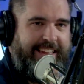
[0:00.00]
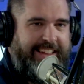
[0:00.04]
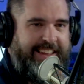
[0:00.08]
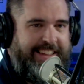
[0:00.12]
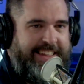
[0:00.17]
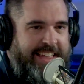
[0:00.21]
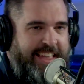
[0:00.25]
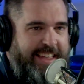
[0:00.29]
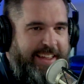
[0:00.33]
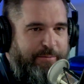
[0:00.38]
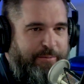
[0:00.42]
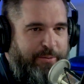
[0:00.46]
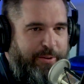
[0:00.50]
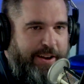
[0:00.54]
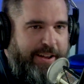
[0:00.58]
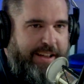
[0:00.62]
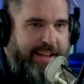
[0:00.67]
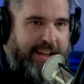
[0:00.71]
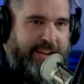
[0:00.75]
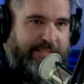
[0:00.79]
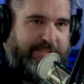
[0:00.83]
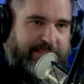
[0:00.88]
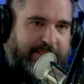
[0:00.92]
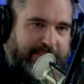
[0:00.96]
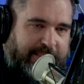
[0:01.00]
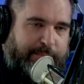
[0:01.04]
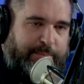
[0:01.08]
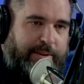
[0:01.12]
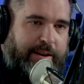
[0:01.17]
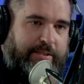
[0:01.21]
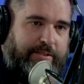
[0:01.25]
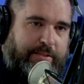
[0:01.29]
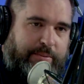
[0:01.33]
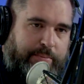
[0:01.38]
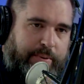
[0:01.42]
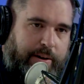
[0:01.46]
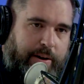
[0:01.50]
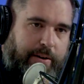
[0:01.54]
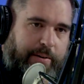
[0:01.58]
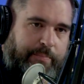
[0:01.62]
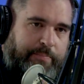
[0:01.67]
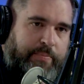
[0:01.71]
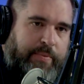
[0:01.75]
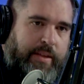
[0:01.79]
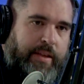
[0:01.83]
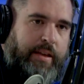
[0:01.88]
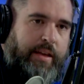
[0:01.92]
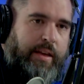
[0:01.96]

It came way after the Apostle Paul.